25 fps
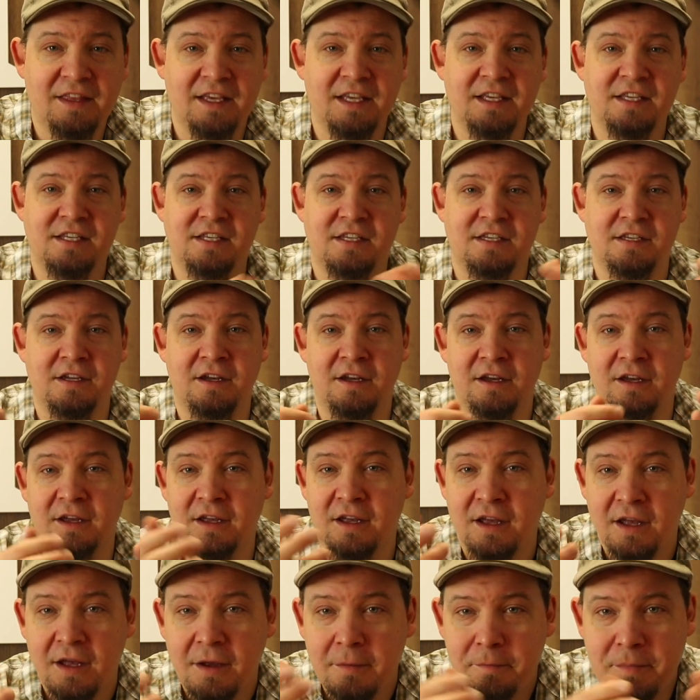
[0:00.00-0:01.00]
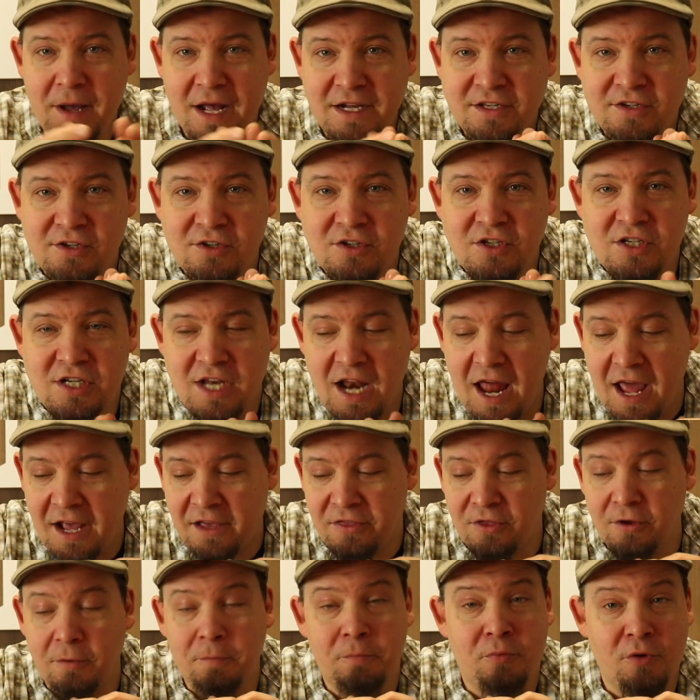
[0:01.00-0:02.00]
these patterns,
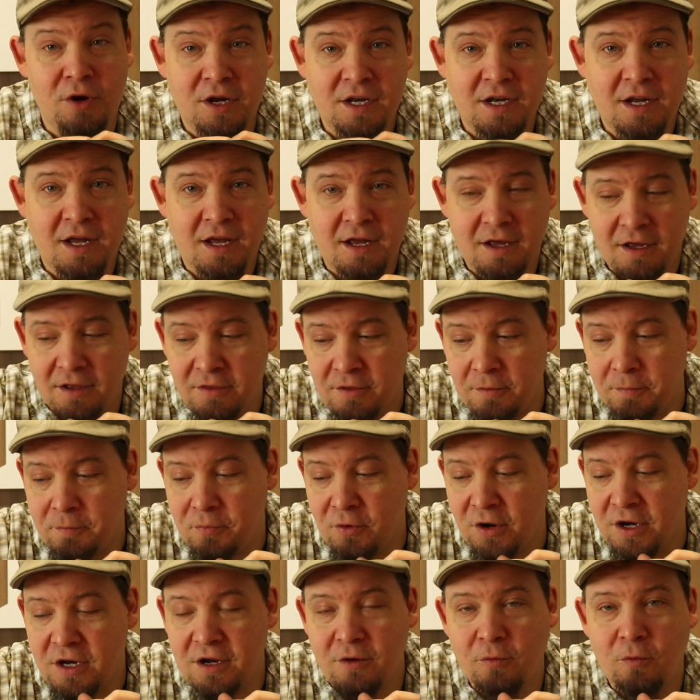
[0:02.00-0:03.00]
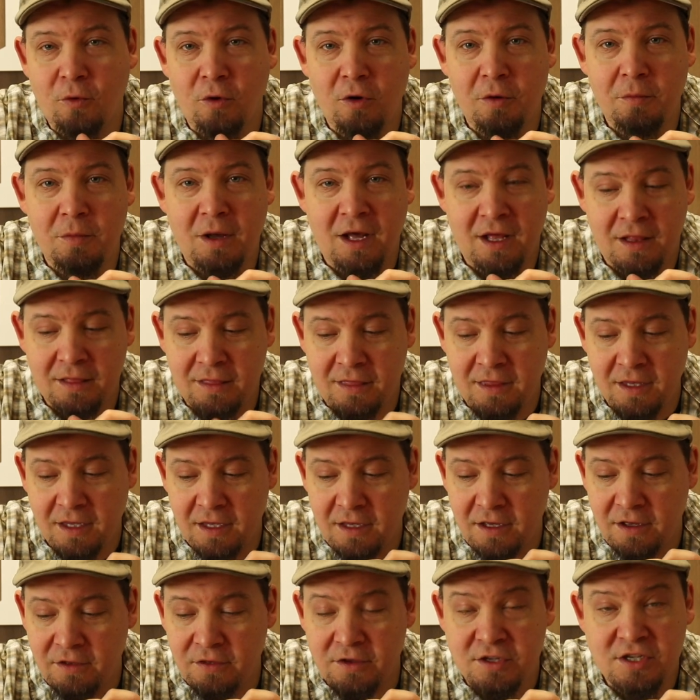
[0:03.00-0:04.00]
like the Brenda worm and
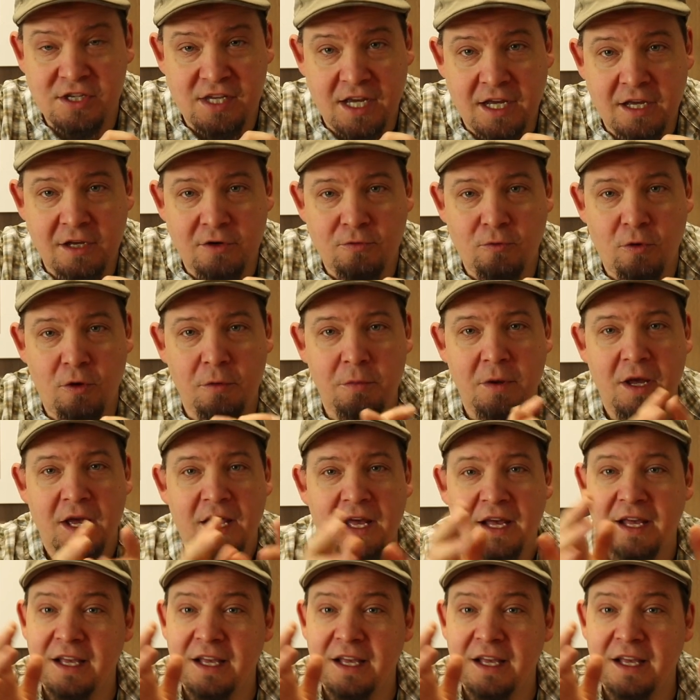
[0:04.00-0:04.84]
the second worm,